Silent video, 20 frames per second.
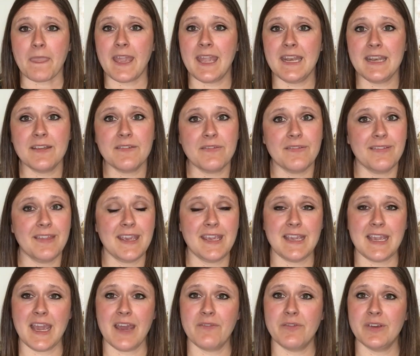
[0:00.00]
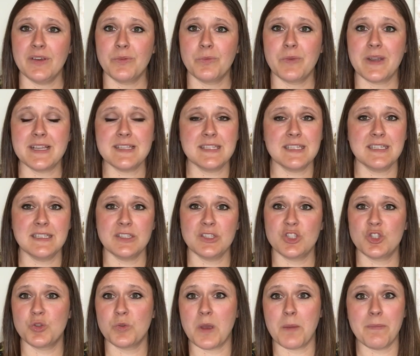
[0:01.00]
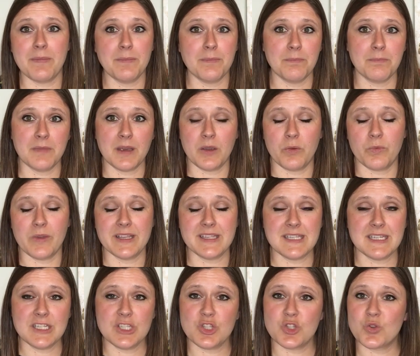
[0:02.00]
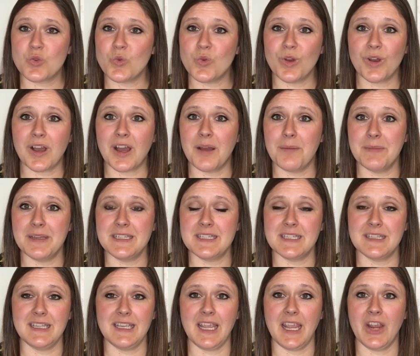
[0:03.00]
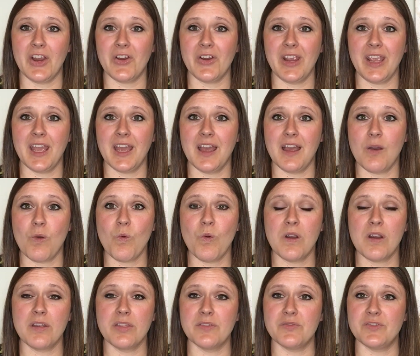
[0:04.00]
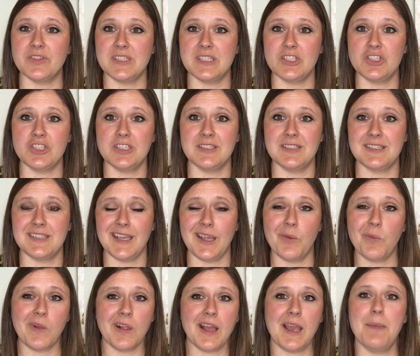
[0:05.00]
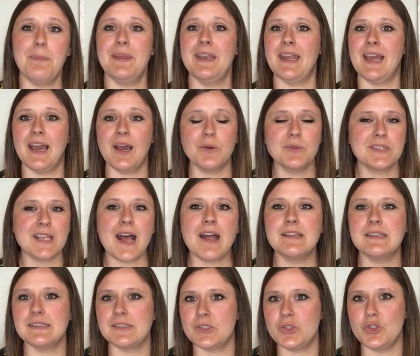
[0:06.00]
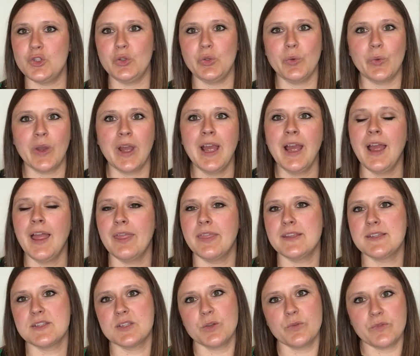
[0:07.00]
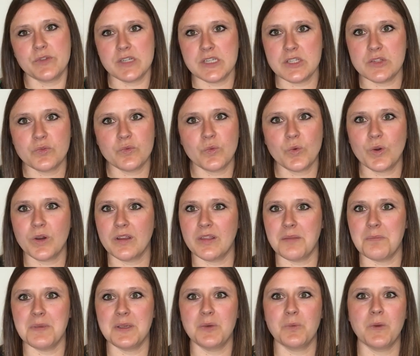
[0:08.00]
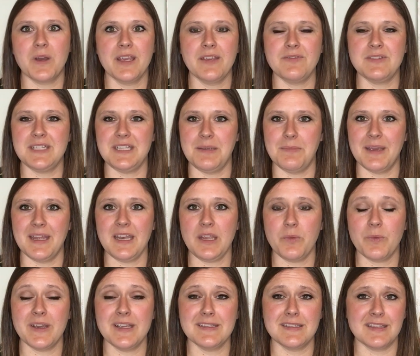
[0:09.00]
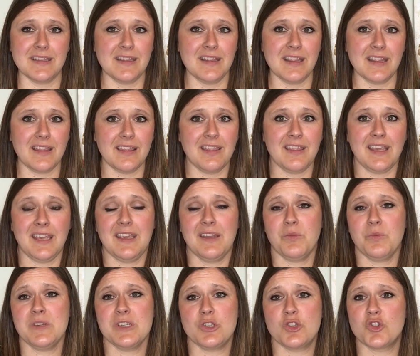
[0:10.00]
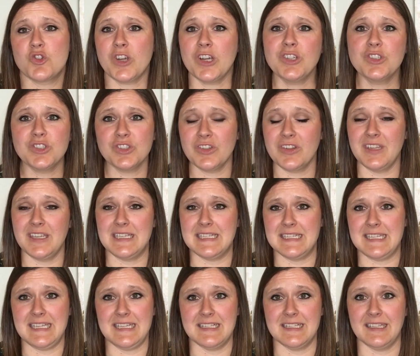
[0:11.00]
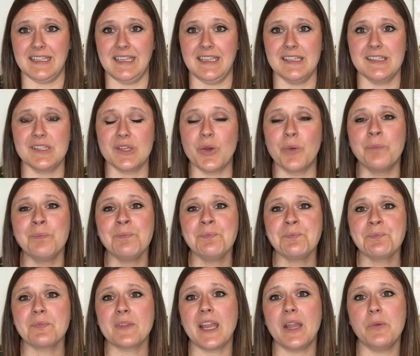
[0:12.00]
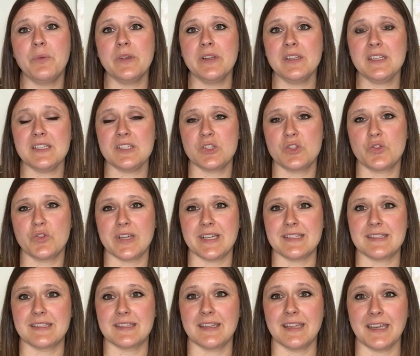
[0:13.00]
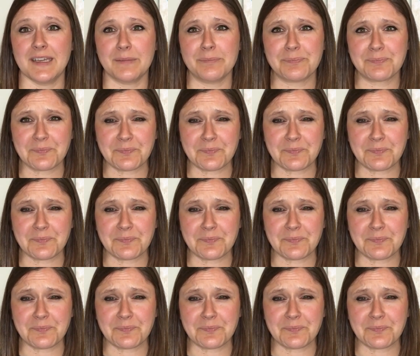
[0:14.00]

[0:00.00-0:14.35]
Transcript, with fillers: And if they have a resident, um, a resident school come into the area or the physicians say, well, I'm in-house, I'll just do the deliveries for the midwife team anyways, th they can restructure things easily. So I really stress that